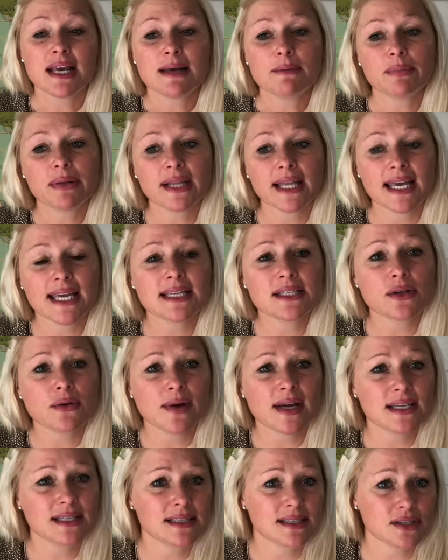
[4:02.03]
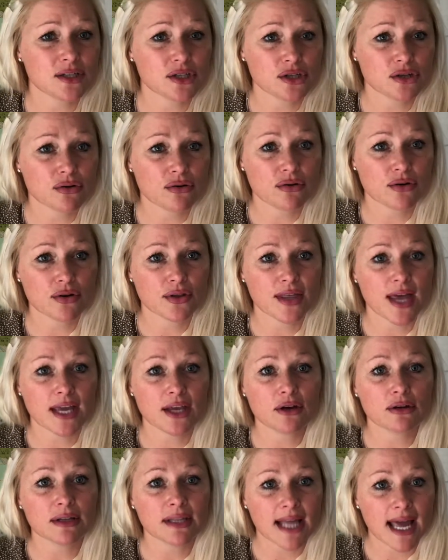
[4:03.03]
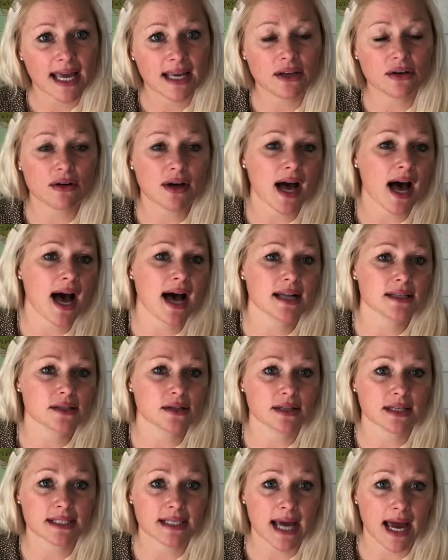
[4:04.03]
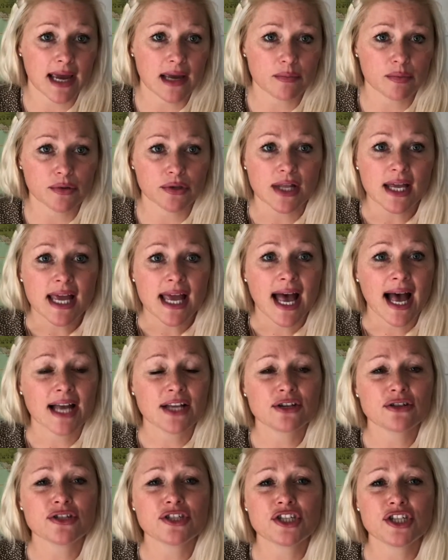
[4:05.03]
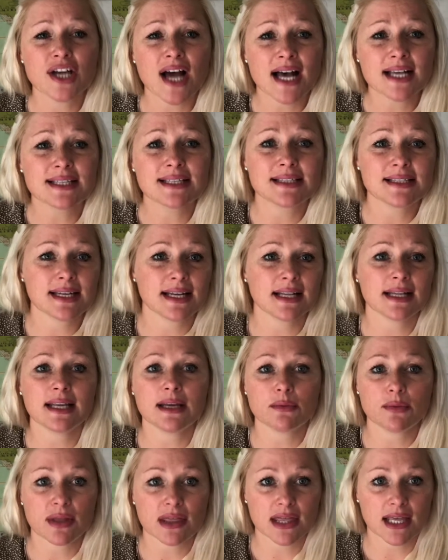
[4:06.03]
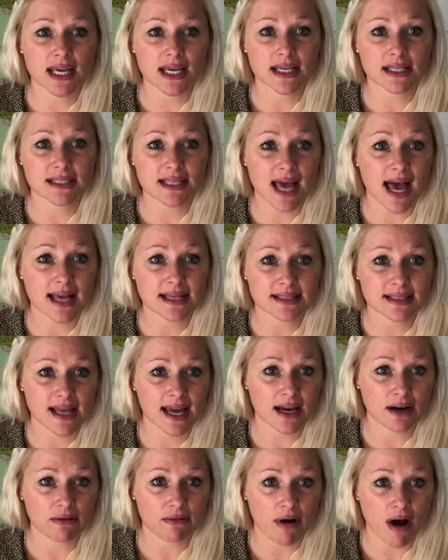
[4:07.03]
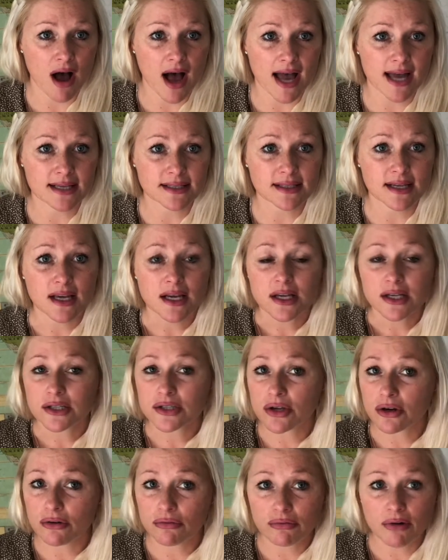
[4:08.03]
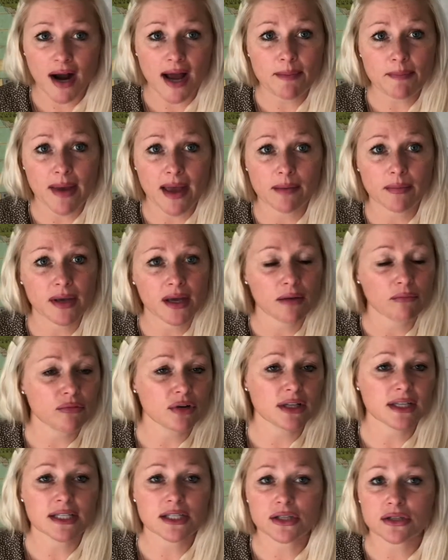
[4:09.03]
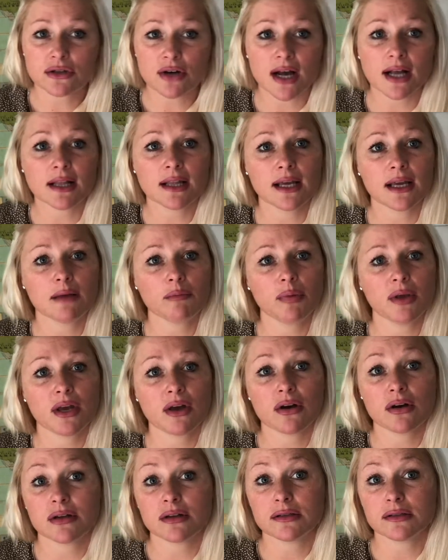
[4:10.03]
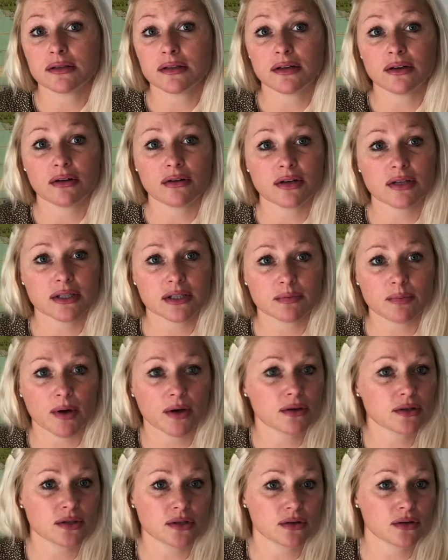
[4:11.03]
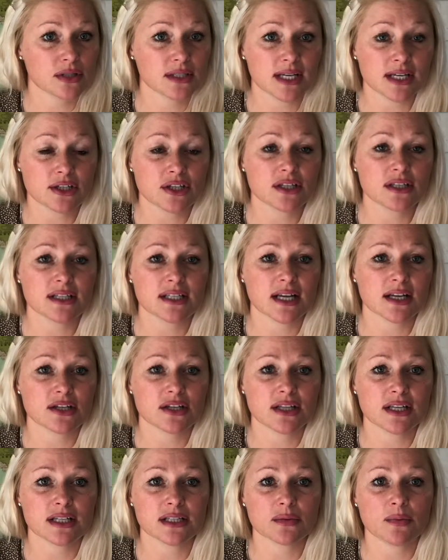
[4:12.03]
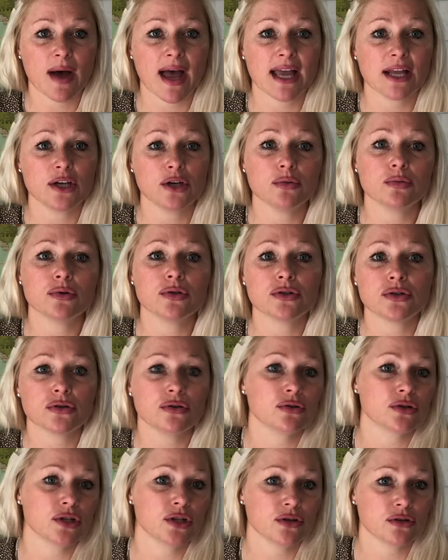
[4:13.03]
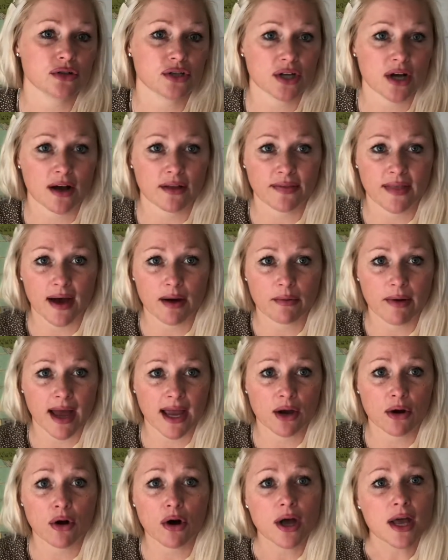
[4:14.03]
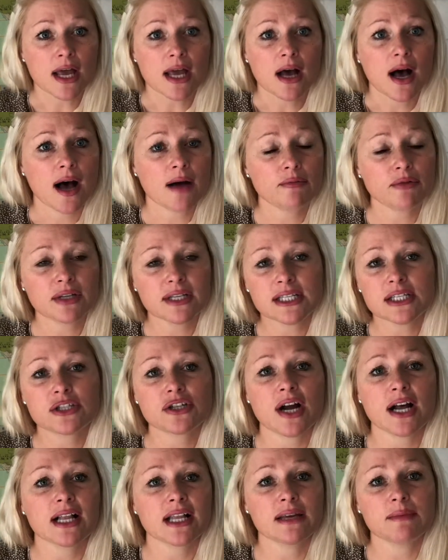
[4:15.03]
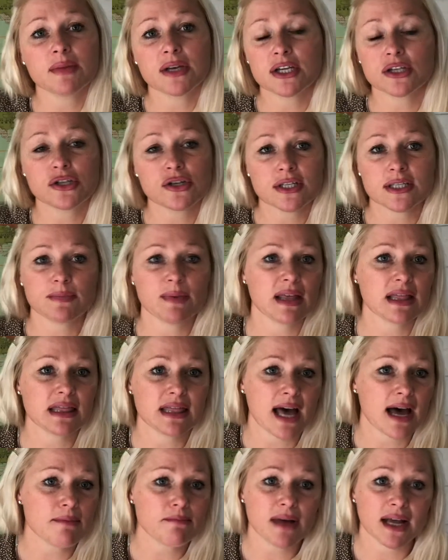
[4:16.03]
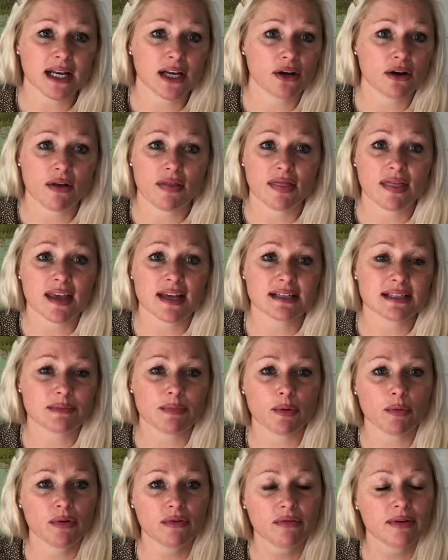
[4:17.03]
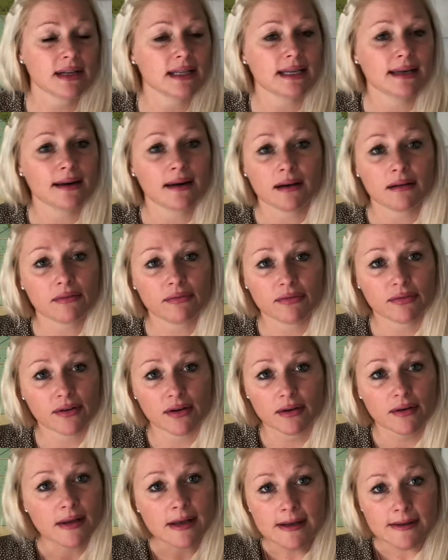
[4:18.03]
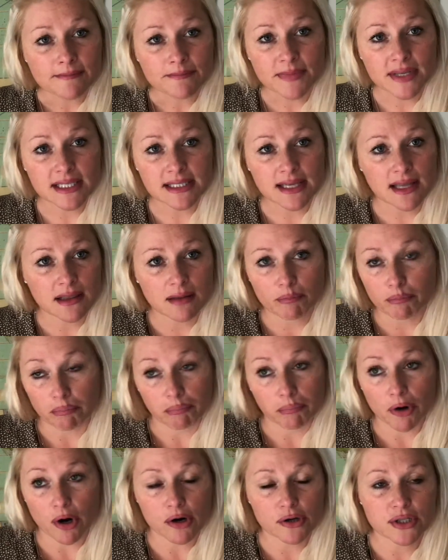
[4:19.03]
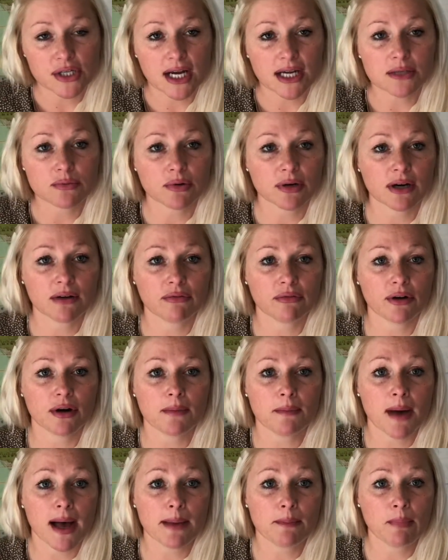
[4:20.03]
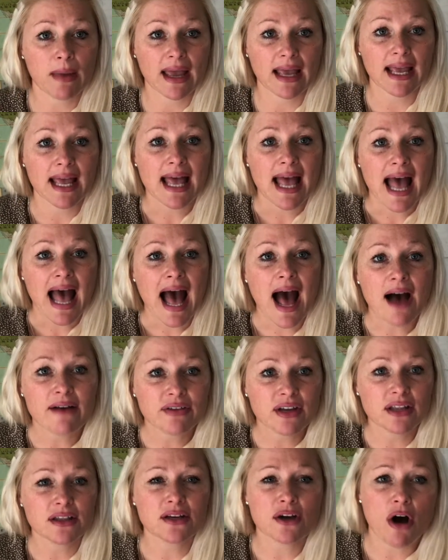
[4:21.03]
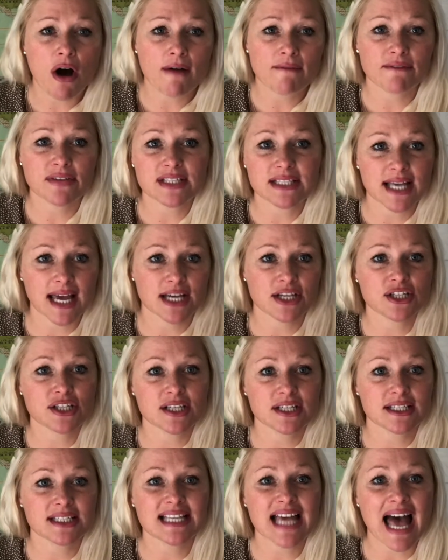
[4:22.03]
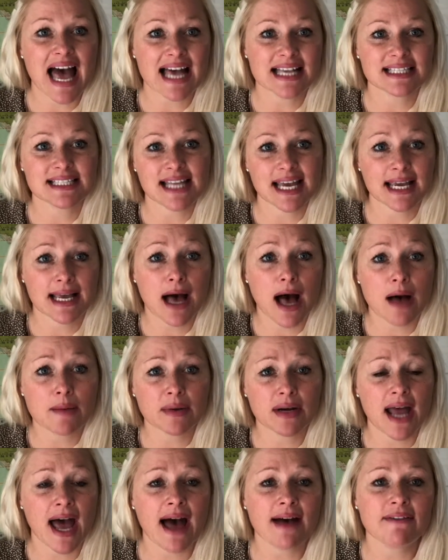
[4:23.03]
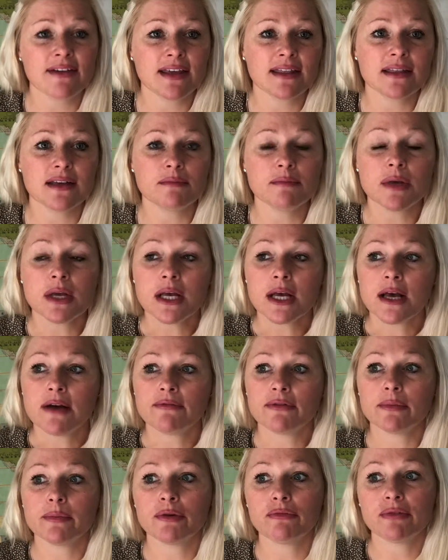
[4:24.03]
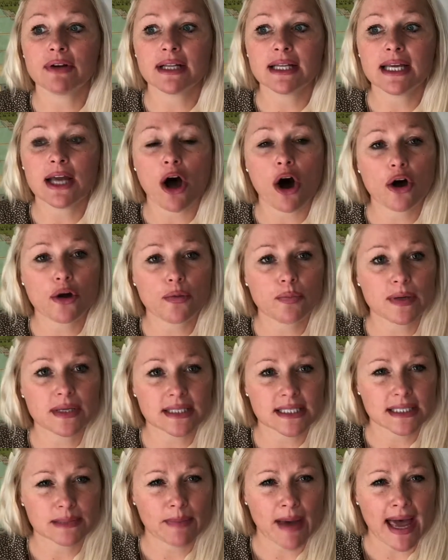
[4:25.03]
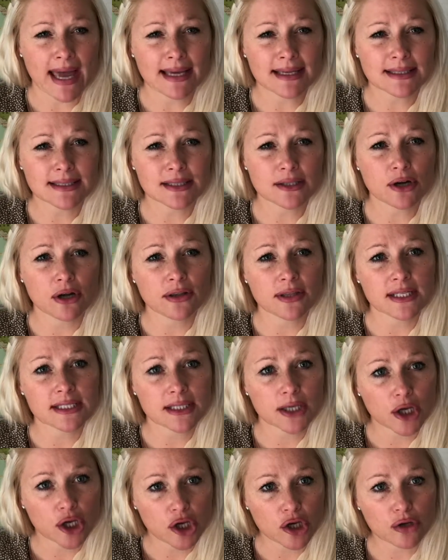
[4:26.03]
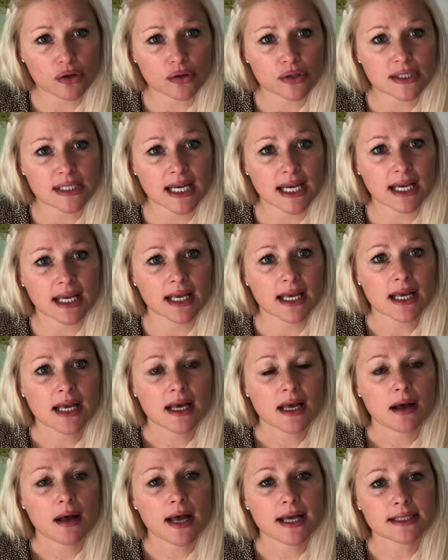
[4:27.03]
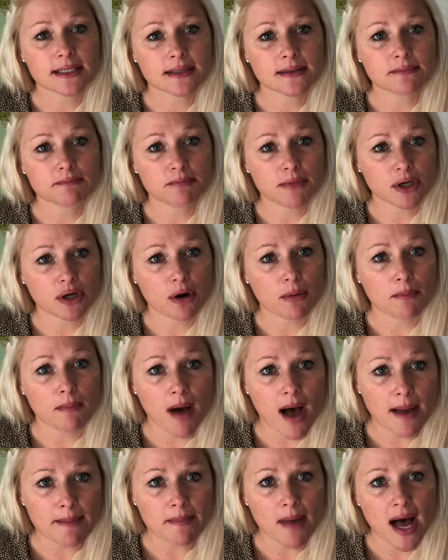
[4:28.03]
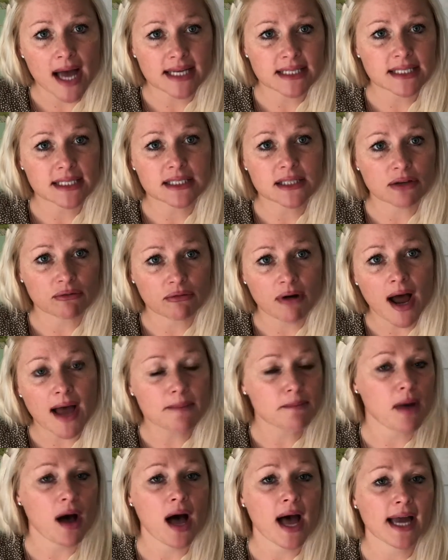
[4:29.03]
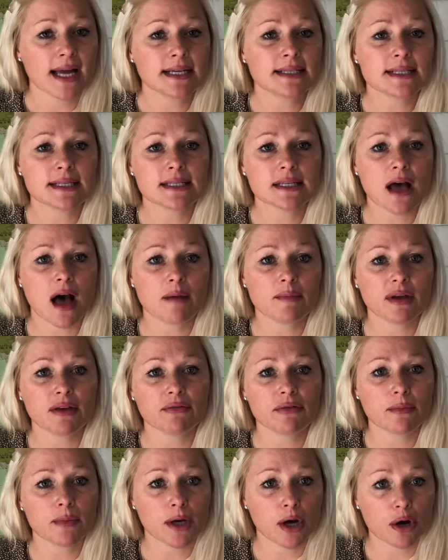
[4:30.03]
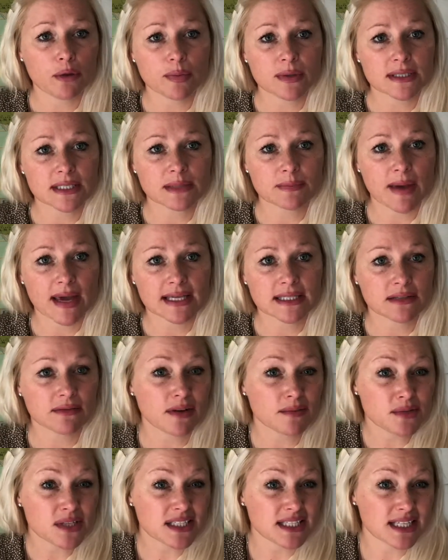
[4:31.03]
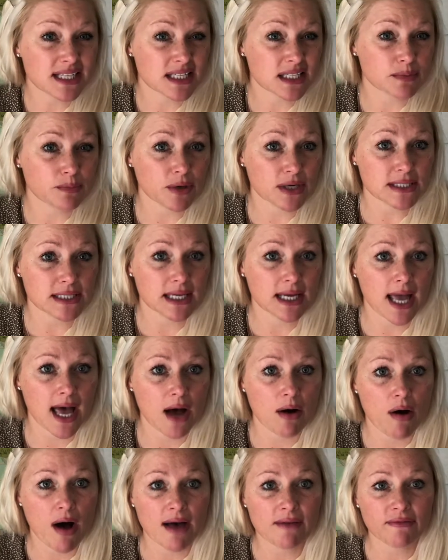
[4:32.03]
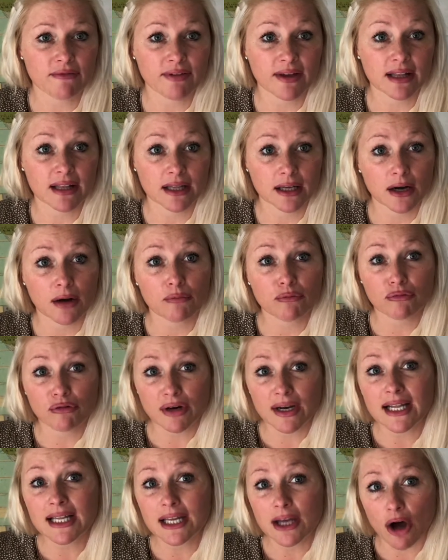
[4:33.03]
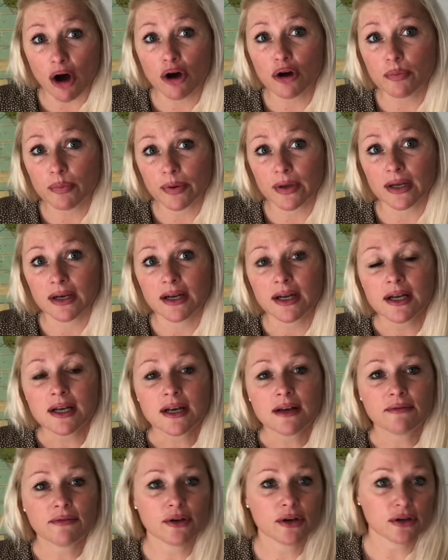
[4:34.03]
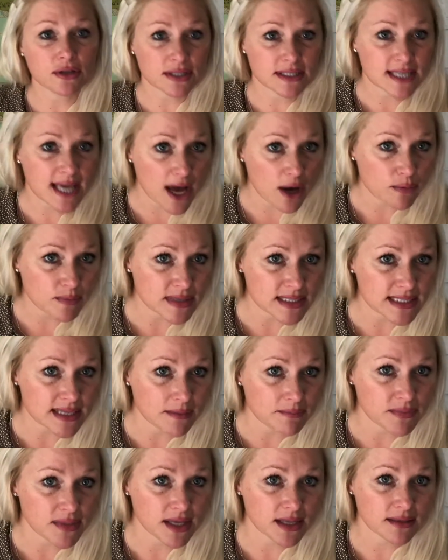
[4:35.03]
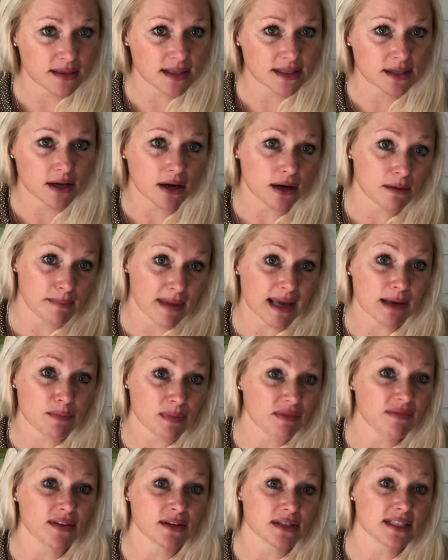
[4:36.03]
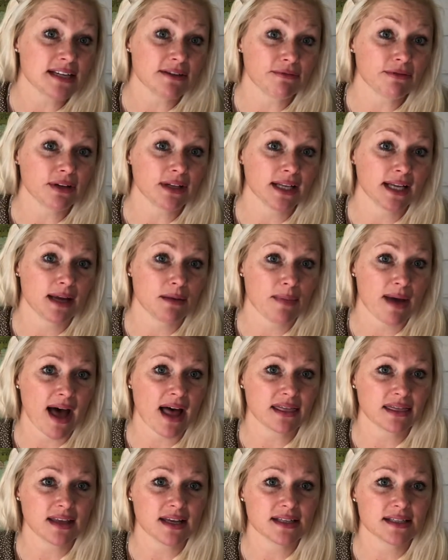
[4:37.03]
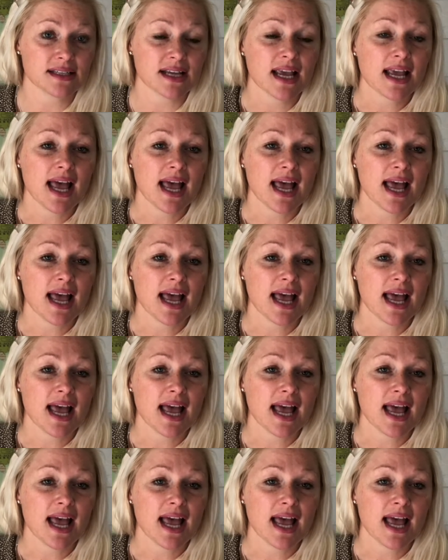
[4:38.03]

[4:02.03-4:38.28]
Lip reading: Please always ensure that you're laying your cards on the table and you're just dealing with things as they arise. So, right, baby, I'm really struggling because, you know, you spoke to such and such this way and you wouldn't talk to your child that way. Or I'm really struggling because you spent that money on this, but we really need it for this other project, whatever it might be. Having the conversations as they come, and having them from a really open space, not this accusing, it's, you know, my mind is the right mind. It's coming from an open space of, I'm just expressing how I'm feeling. I'm really open for you to tell me something that's going to make me feel differently about this.